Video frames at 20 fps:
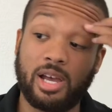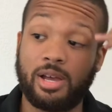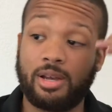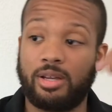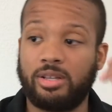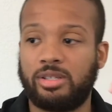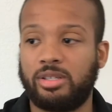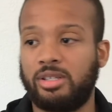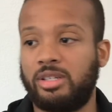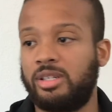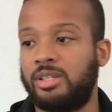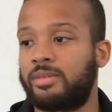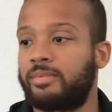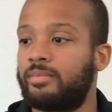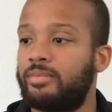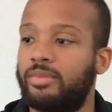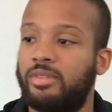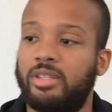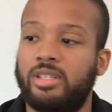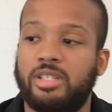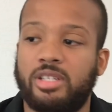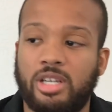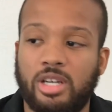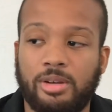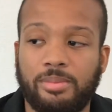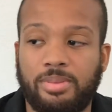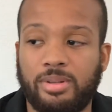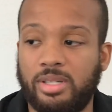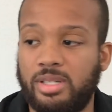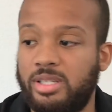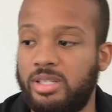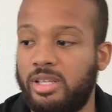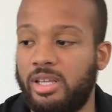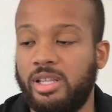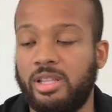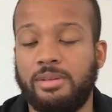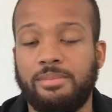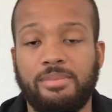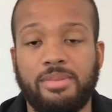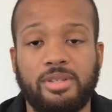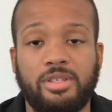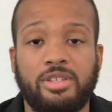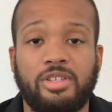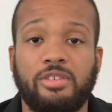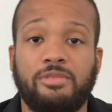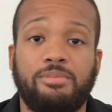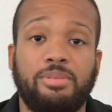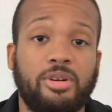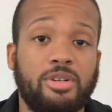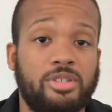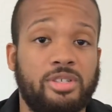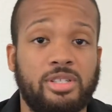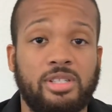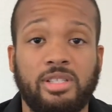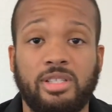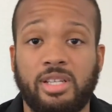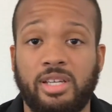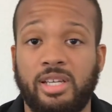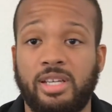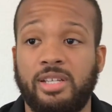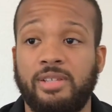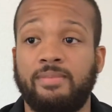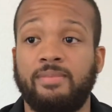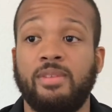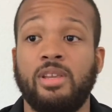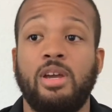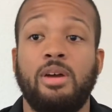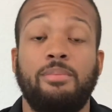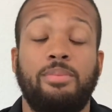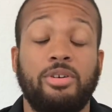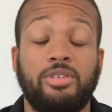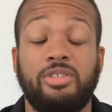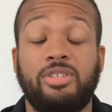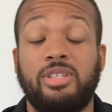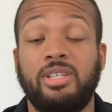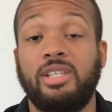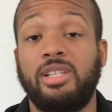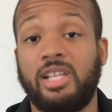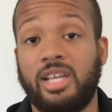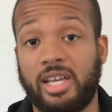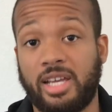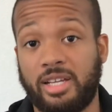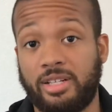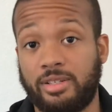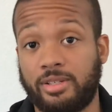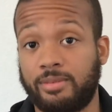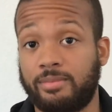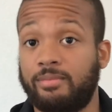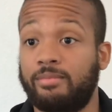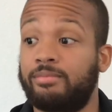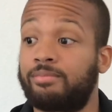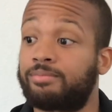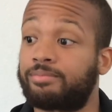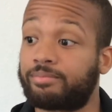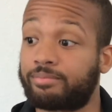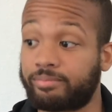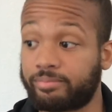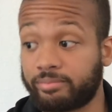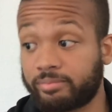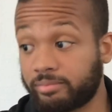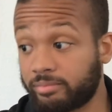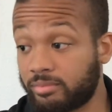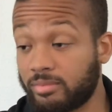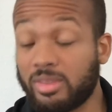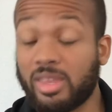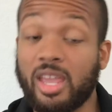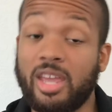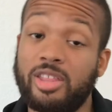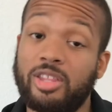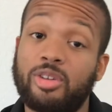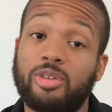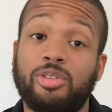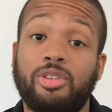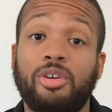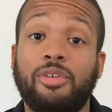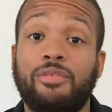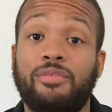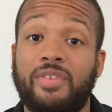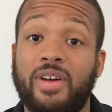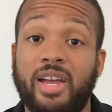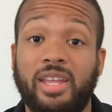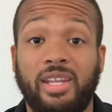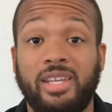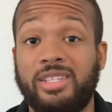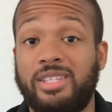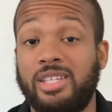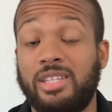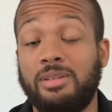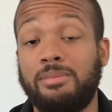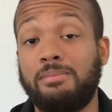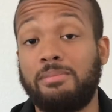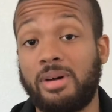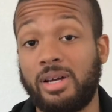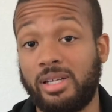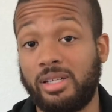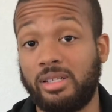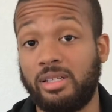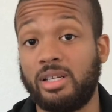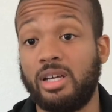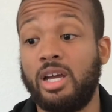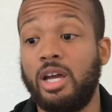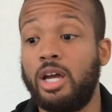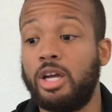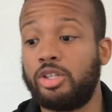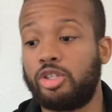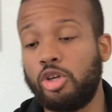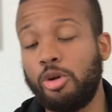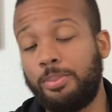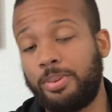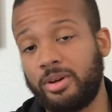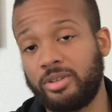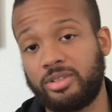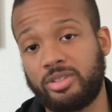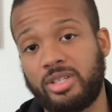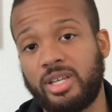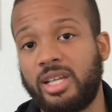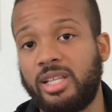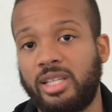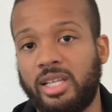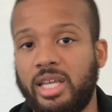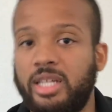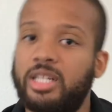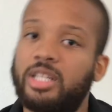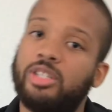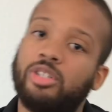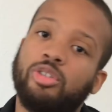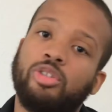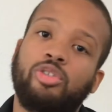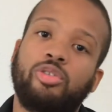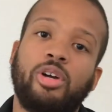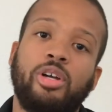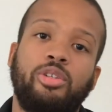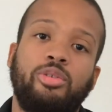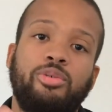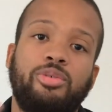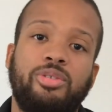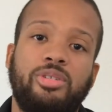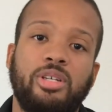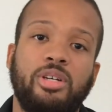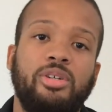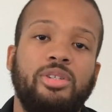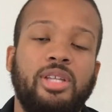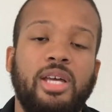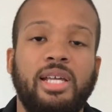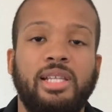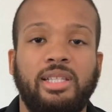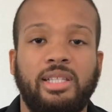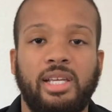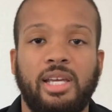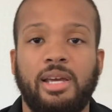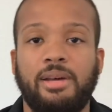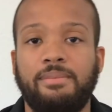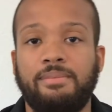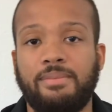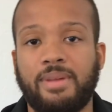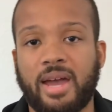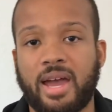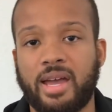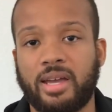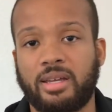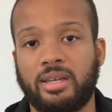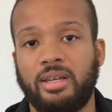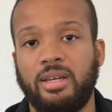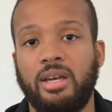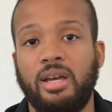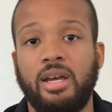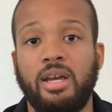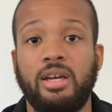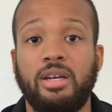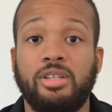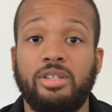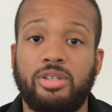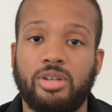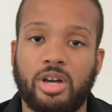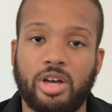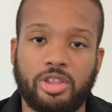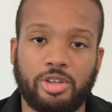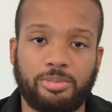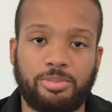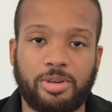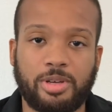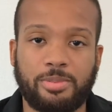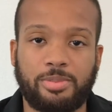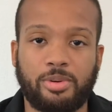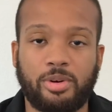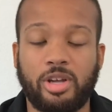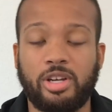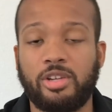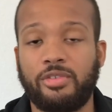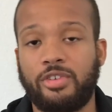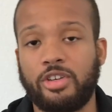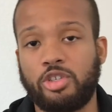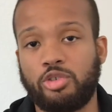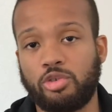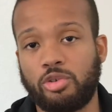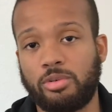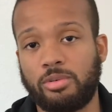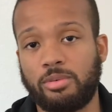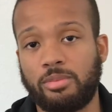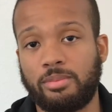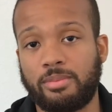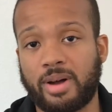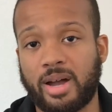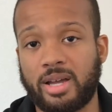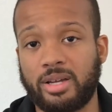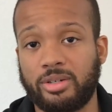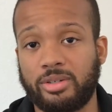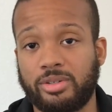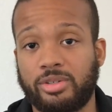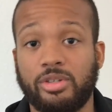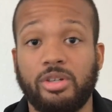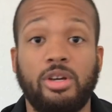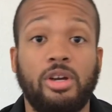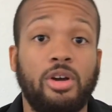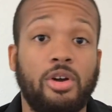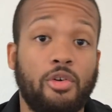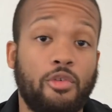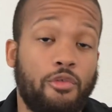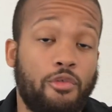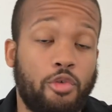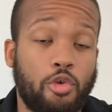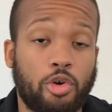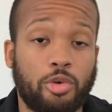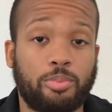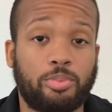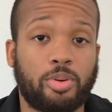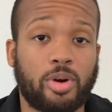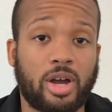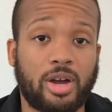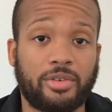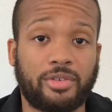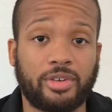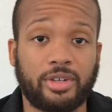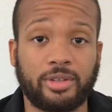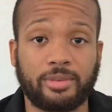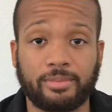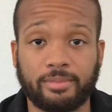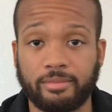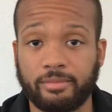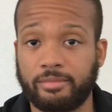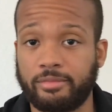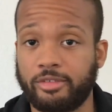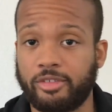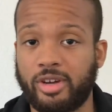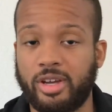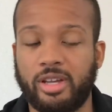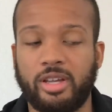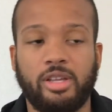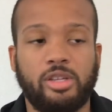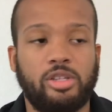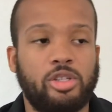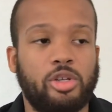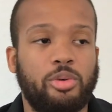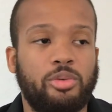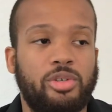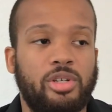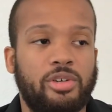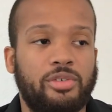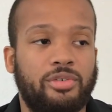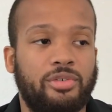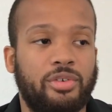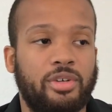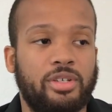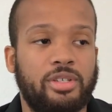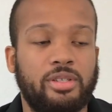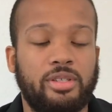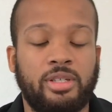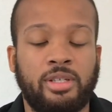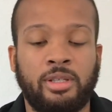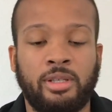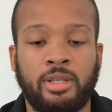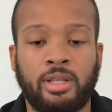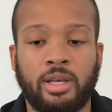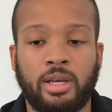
Because again, this company is in the business of purchasing land, and they're financing the money to purchase that land, and then they're trying to sell that land back to other people, individual buyers, for profit. Right? It's no different than